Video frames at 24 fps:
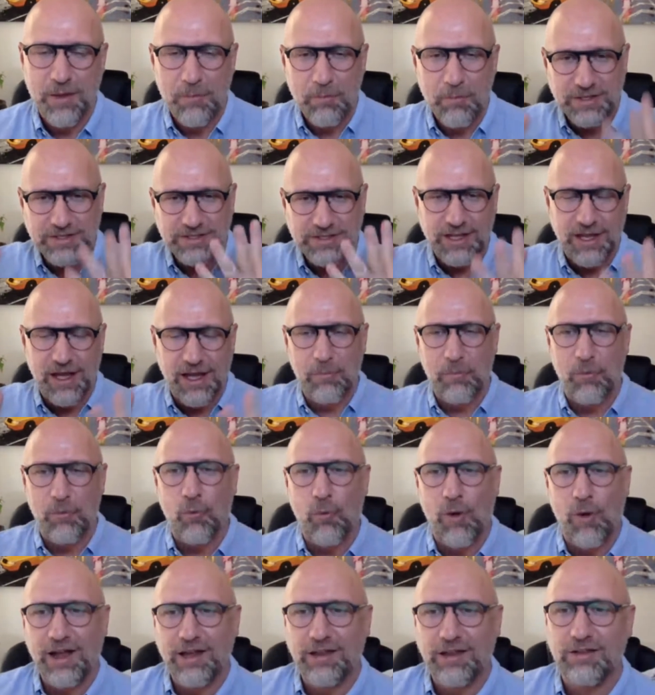But
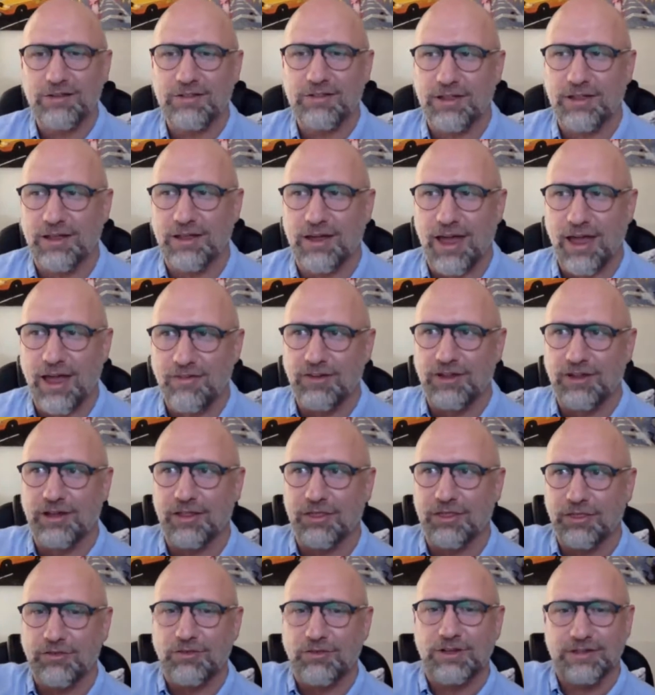why do you think having
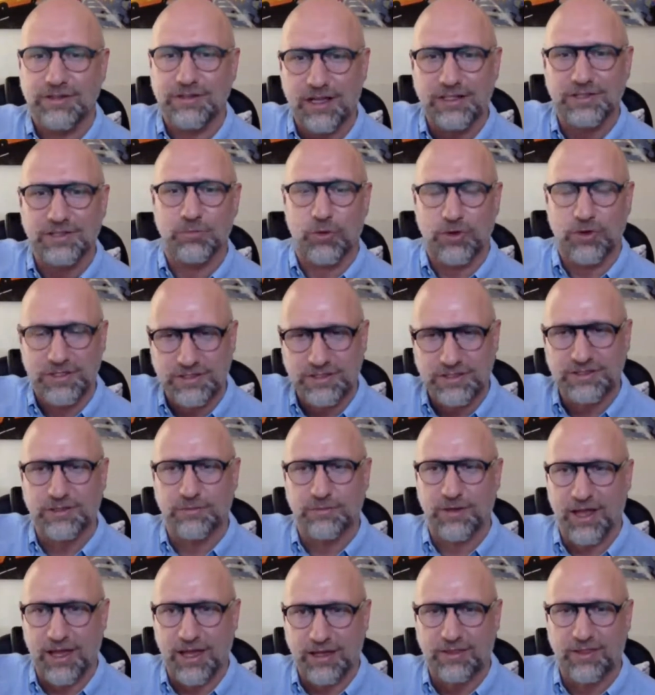a 3 touch point system
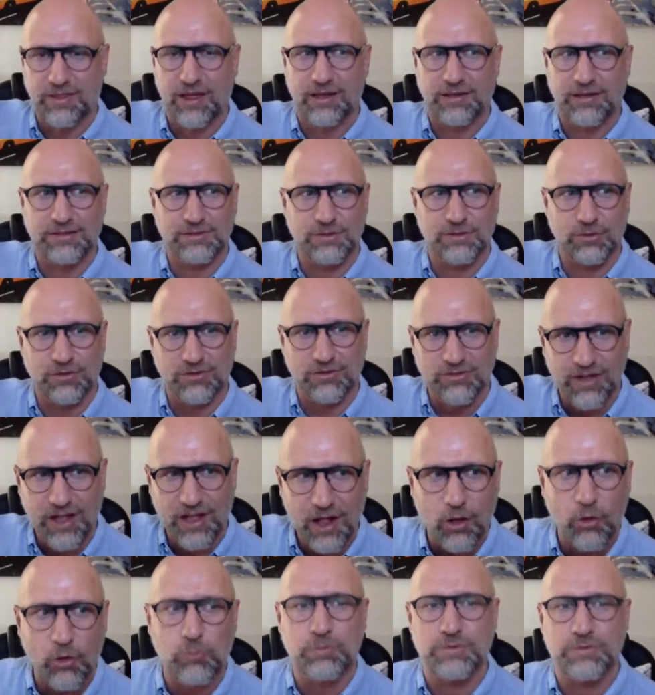like that sort of
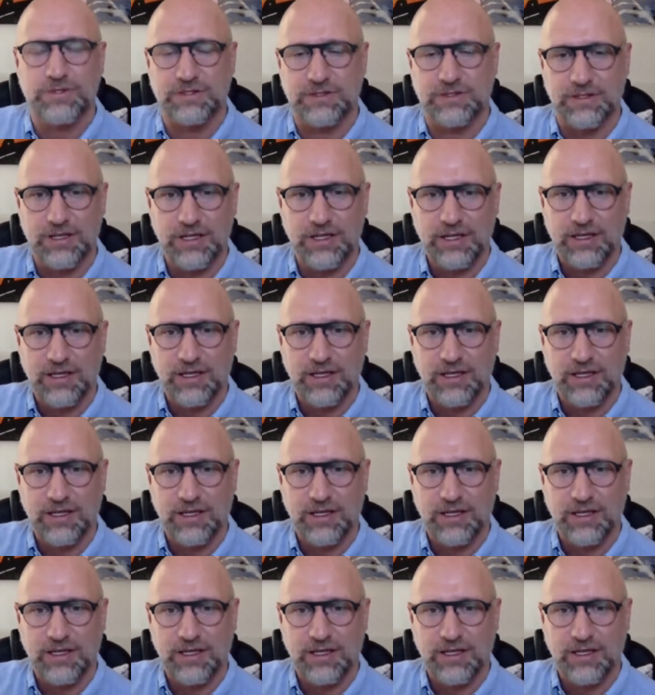helps